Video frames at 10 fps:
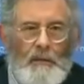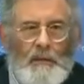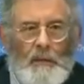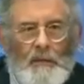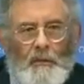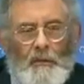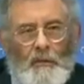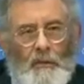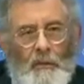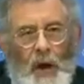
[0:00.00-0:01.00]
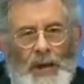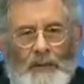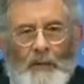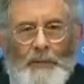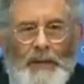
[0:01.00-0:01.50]
is not
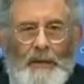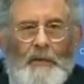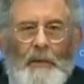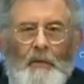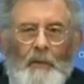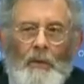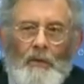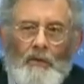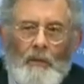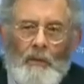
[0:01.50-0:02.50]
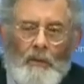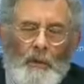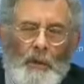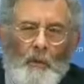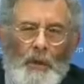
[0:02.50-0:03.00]
independent, that is a